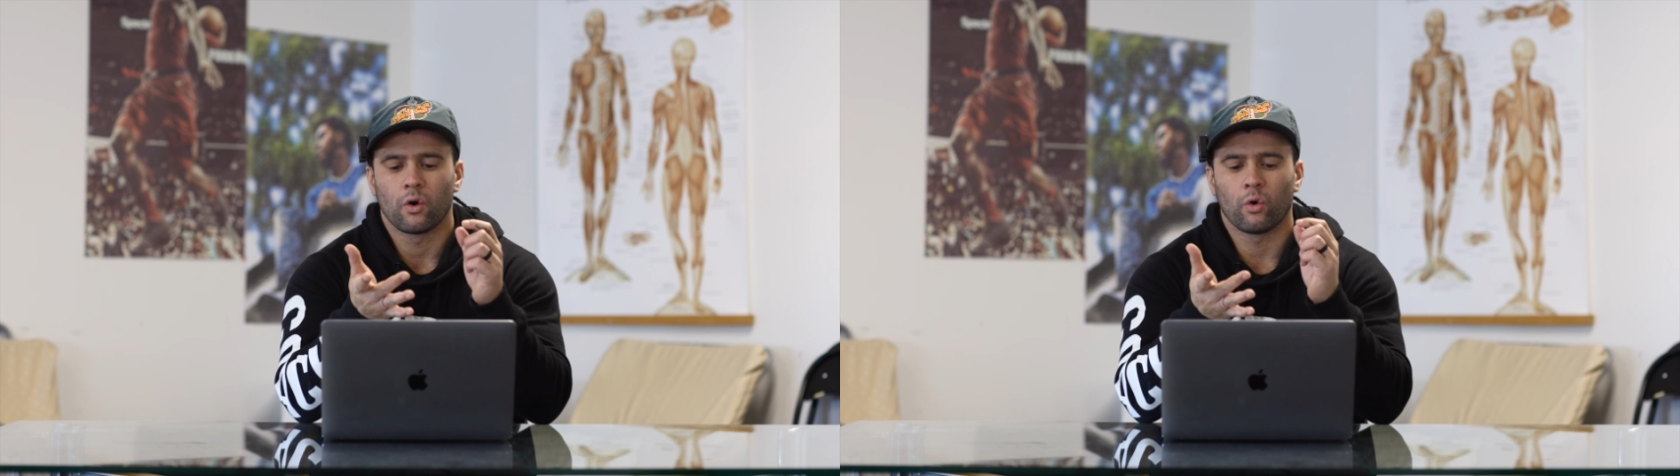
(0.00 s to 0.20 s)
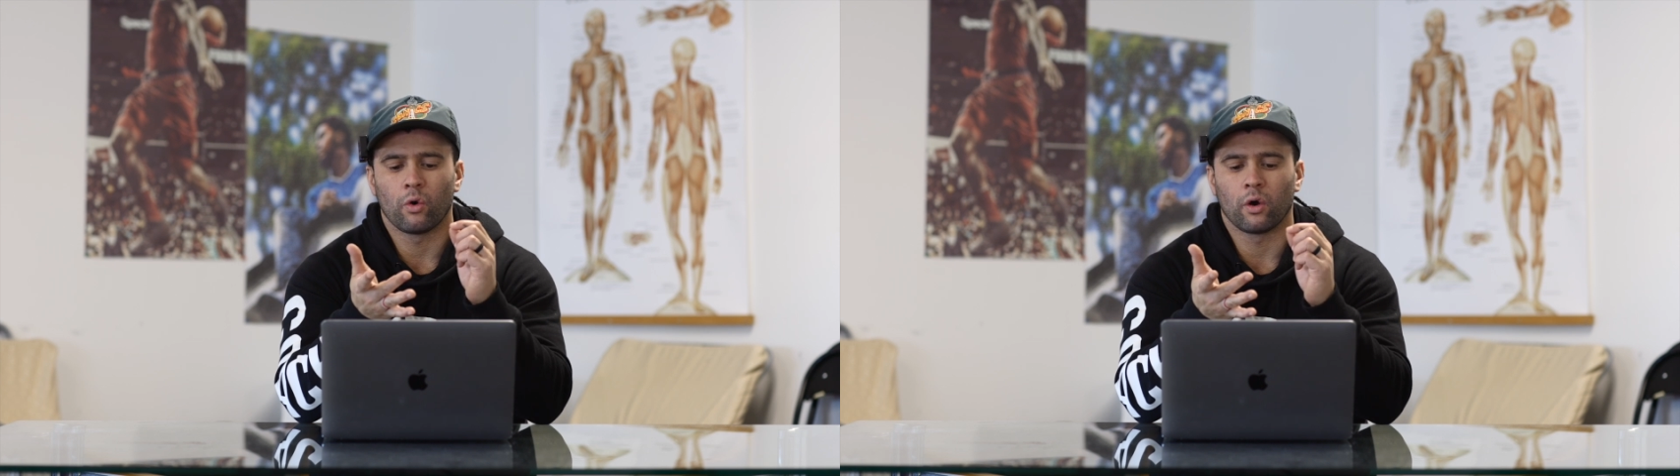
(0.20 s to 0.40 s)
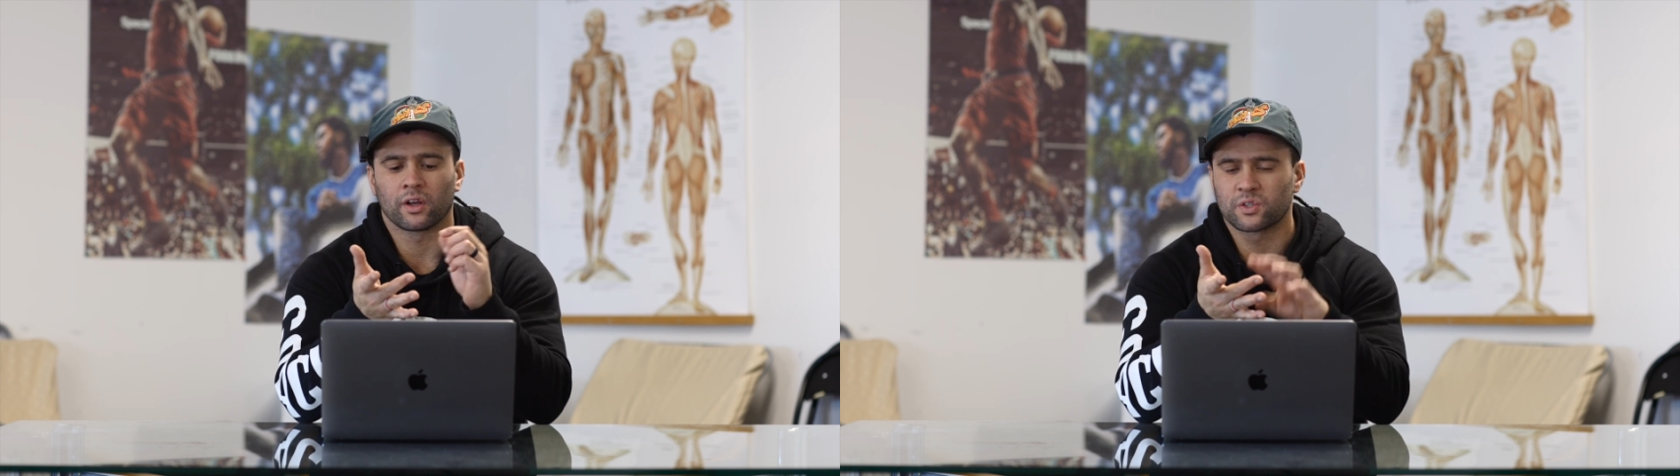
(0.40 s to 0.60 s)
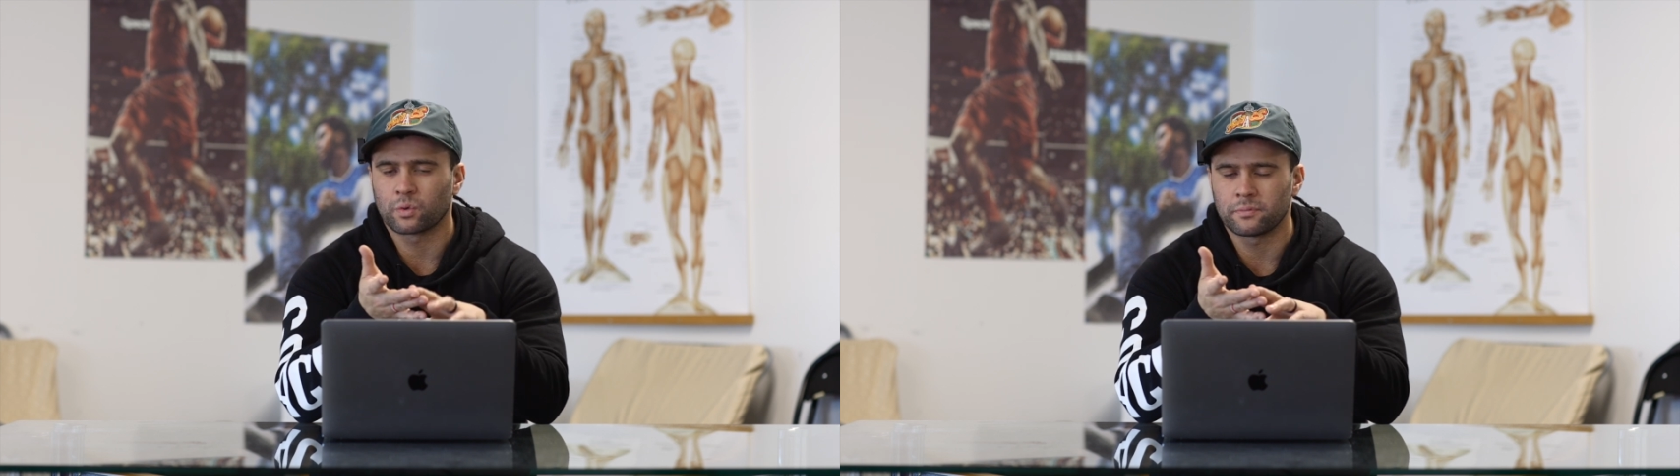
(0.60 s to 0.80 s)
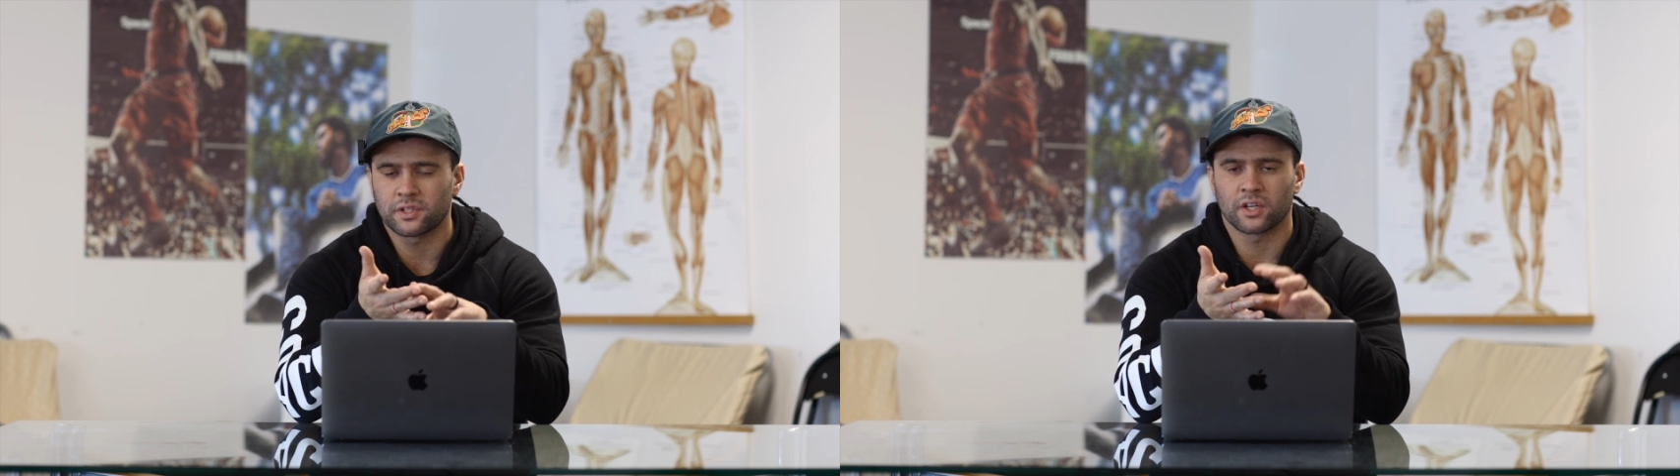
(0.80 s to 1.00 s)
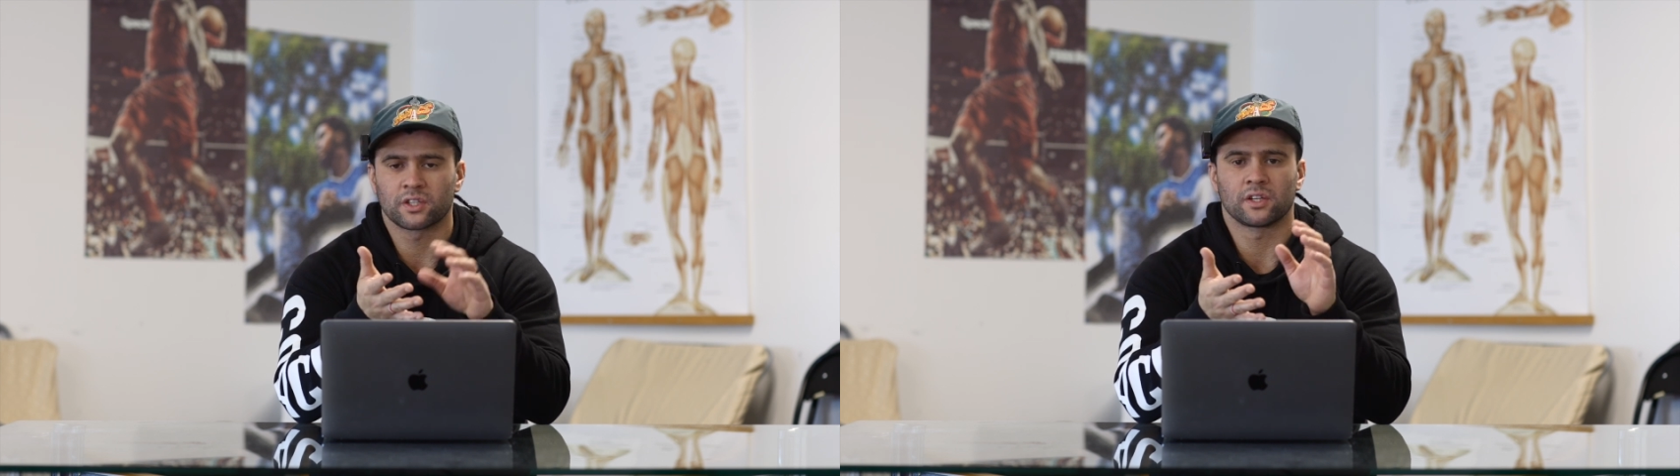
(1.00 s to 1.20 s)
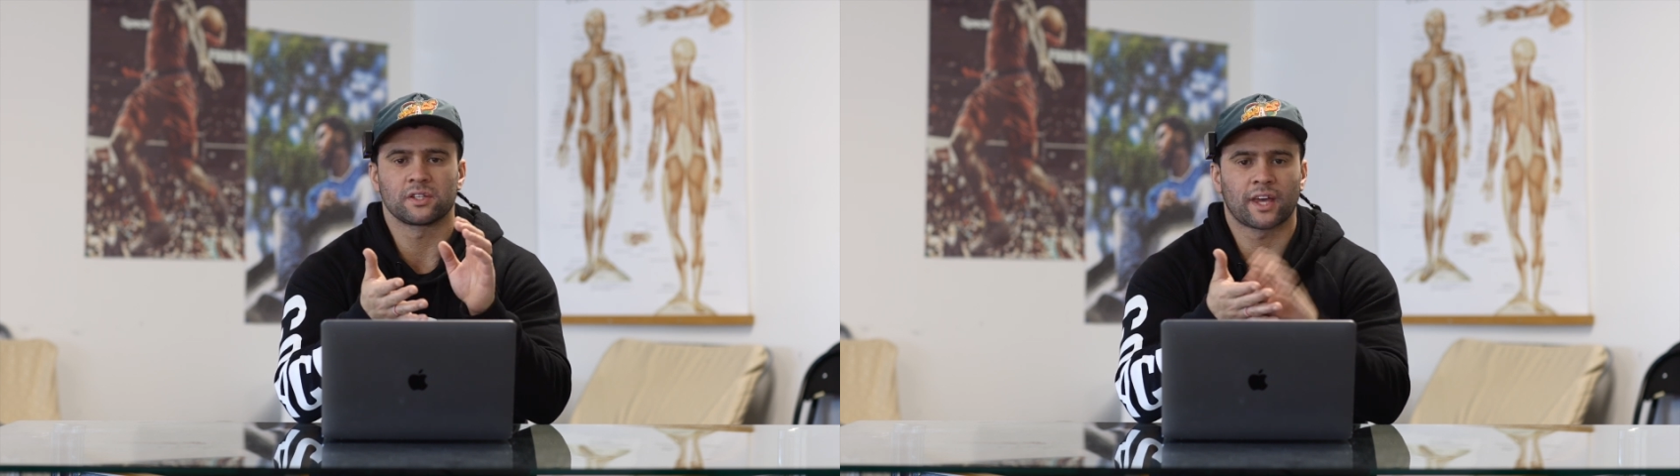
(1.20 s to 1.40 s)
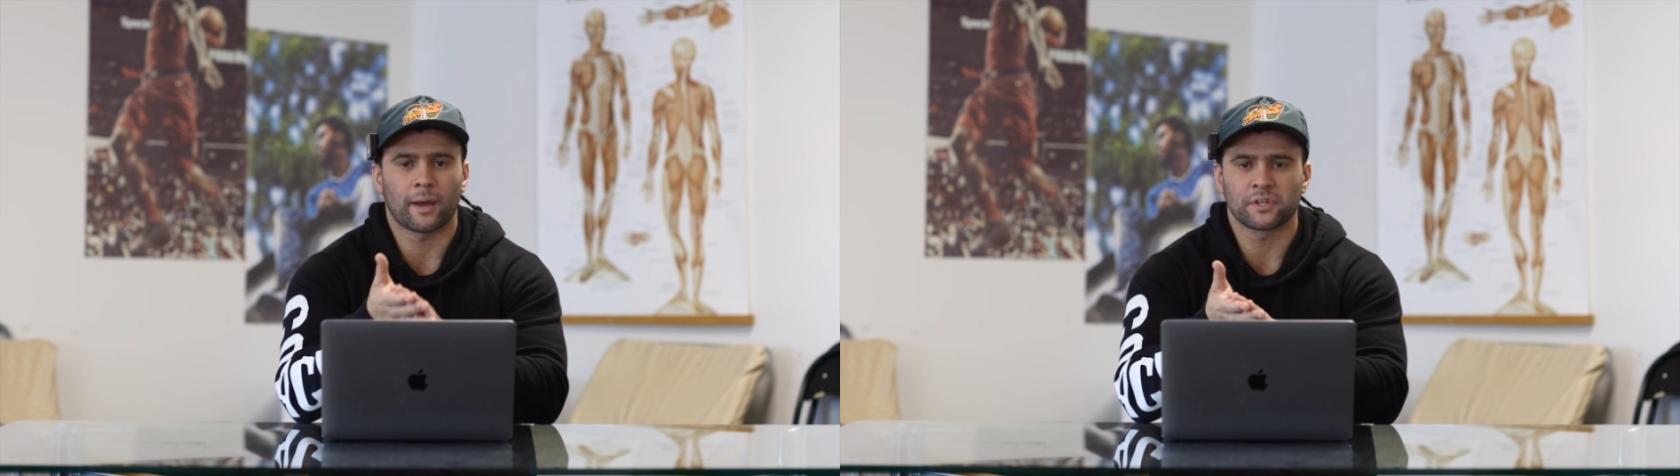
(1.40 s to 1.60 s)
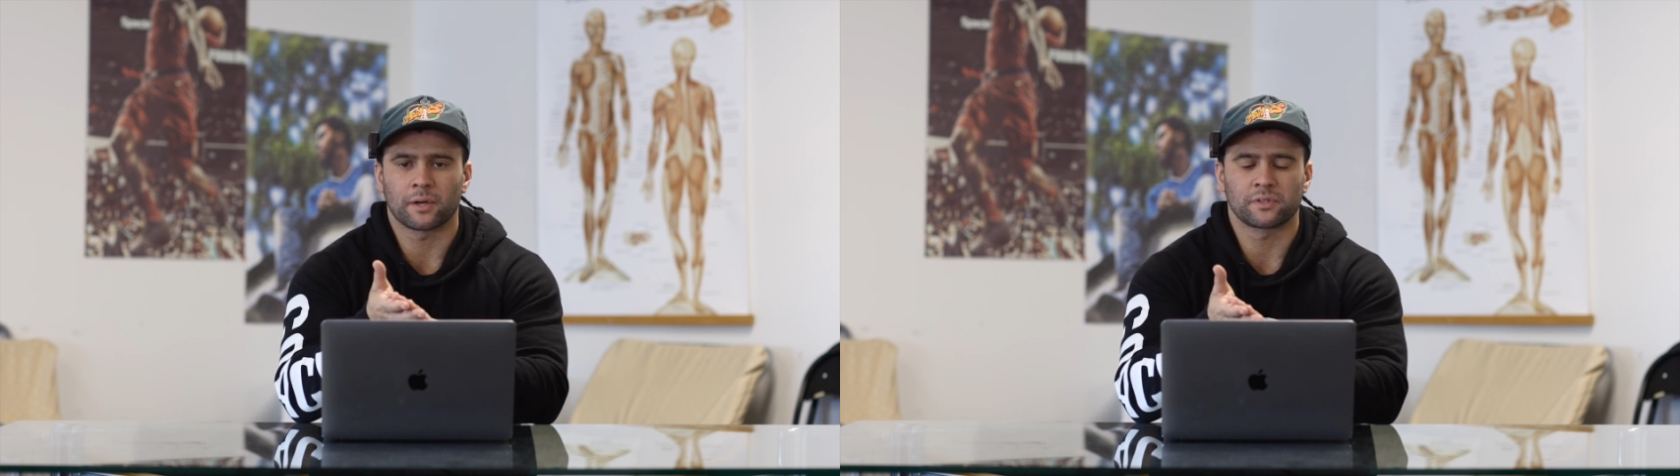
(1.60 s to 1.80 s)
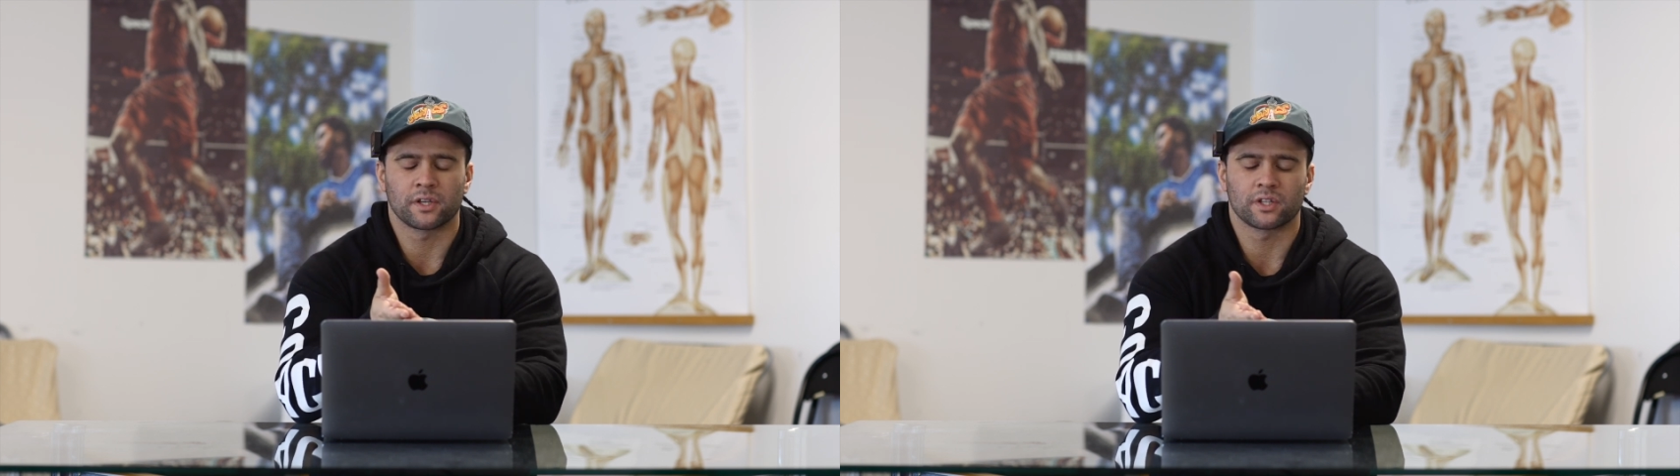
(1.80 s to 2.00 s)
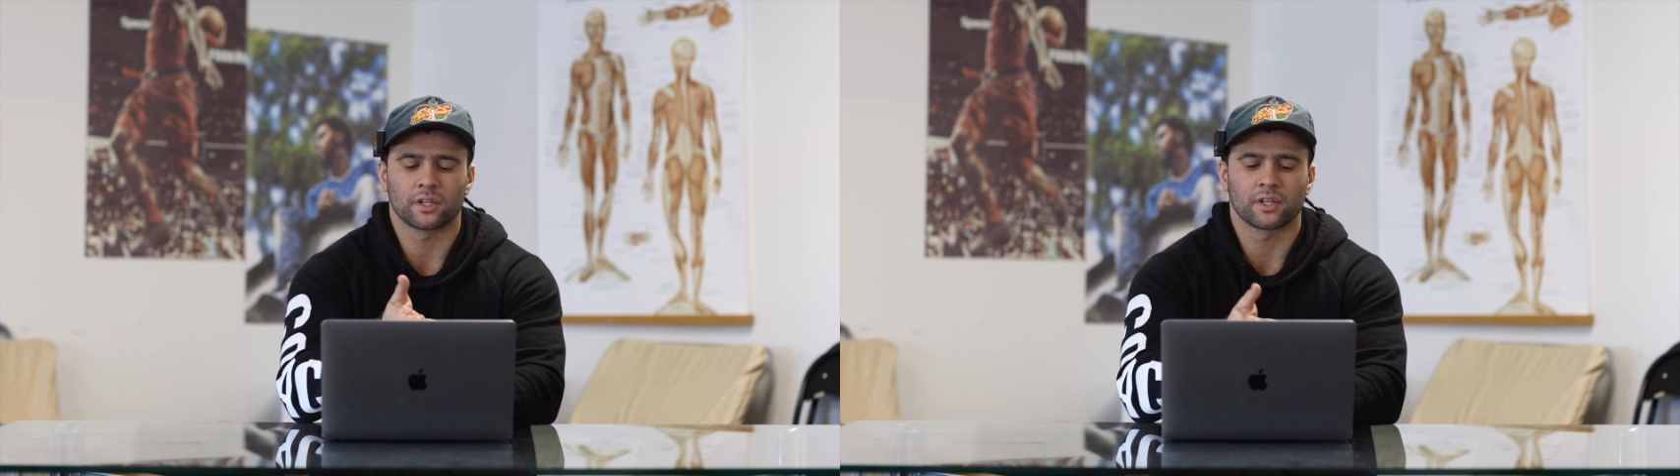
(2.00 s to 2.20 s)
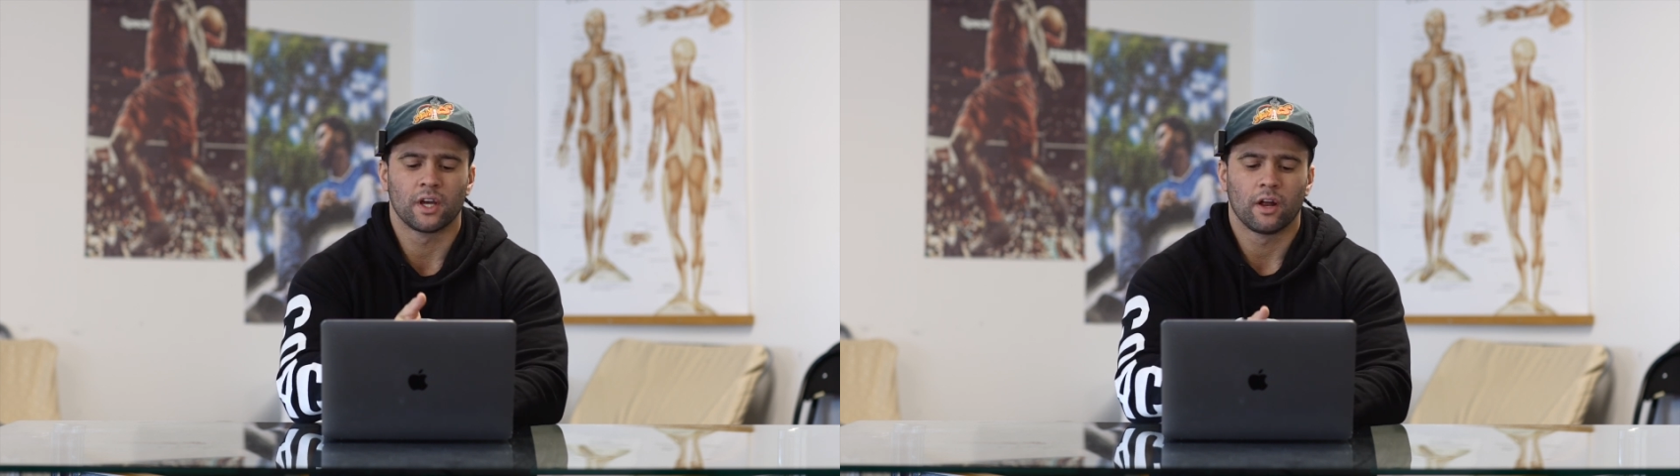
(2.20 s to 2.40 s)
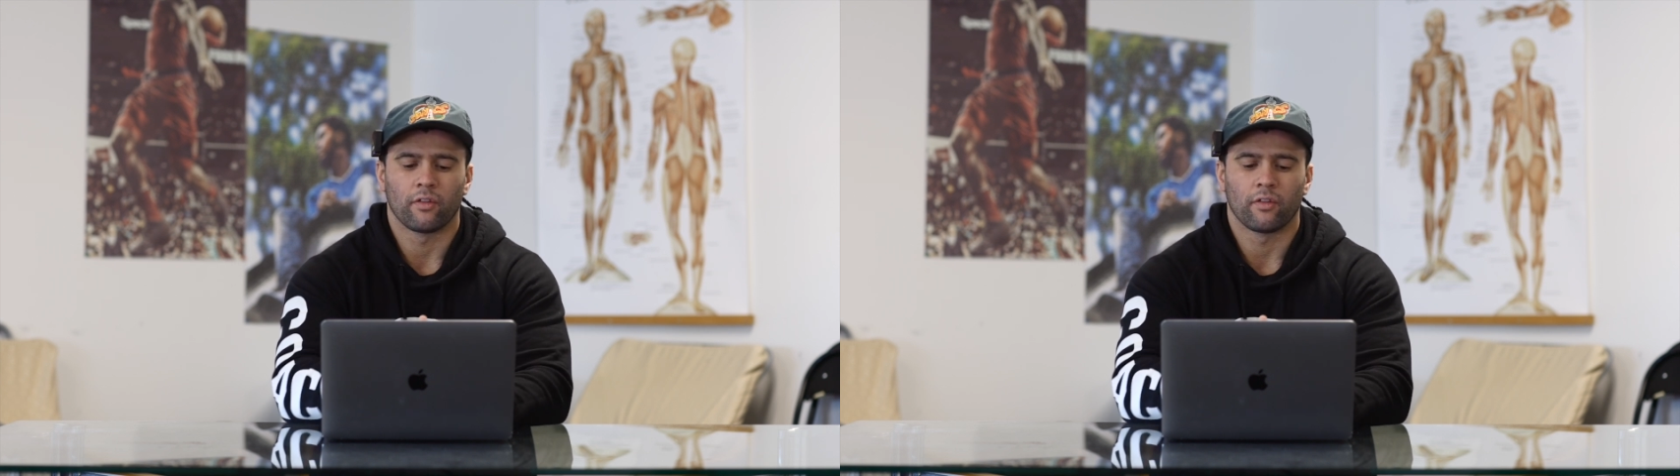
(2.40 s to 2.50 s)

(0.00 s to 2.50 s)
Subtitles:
or swim sessions, catch up sessions.